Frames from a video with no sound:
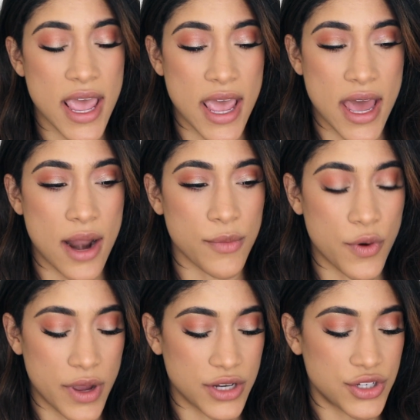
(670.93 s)
and
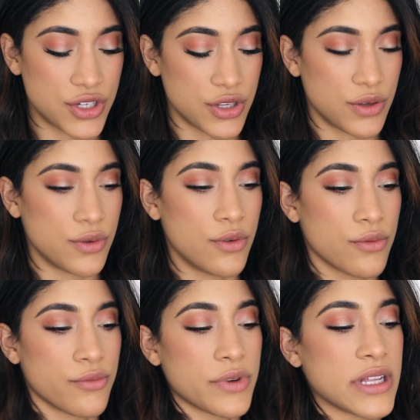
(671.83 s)
I'm going
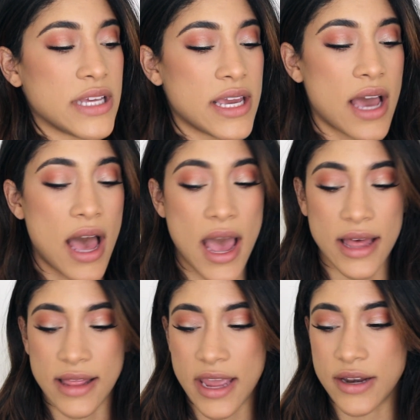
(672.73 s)
to really
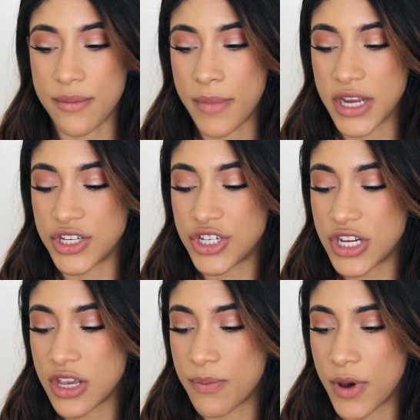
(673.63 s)
highlight my
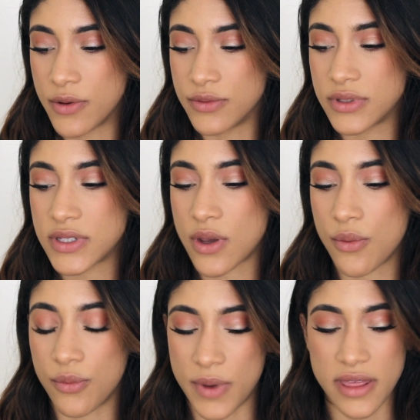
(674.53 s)
cheekbones
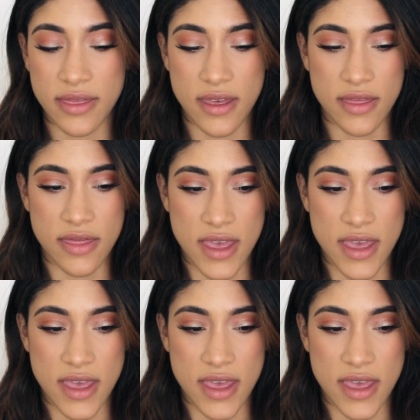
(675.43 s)
with